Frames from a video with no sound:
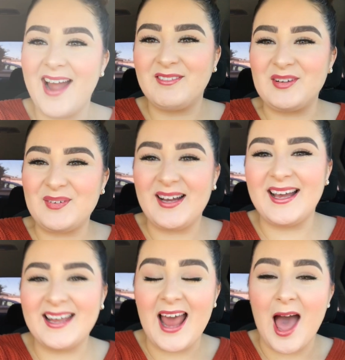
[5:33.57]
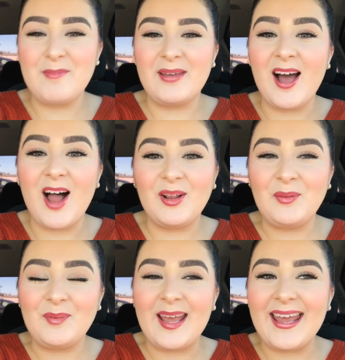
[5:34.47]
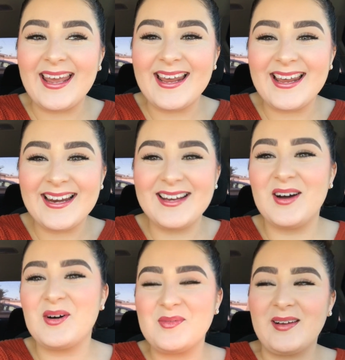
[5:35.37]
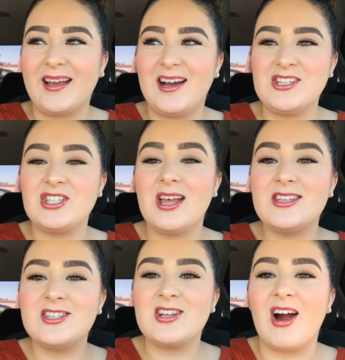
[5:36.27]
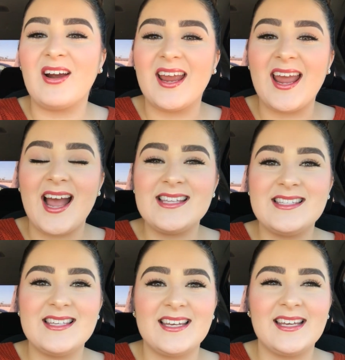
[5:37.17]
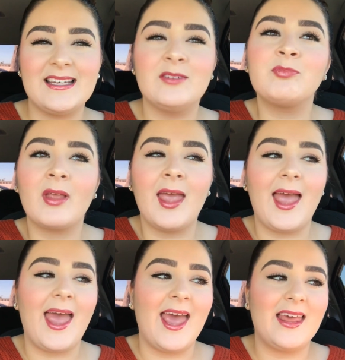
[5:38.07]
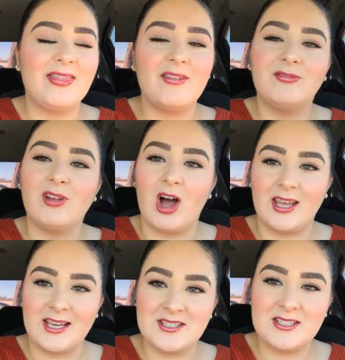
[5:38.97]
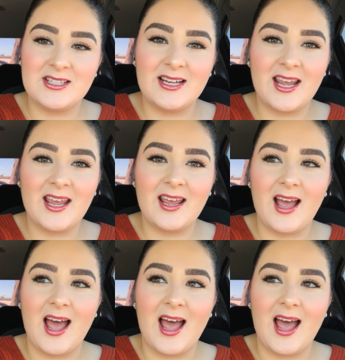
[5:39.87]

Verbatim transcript: Hi everyone, happy Halloween. Oh my gosh, sorry I didn't end the vlog yesterday.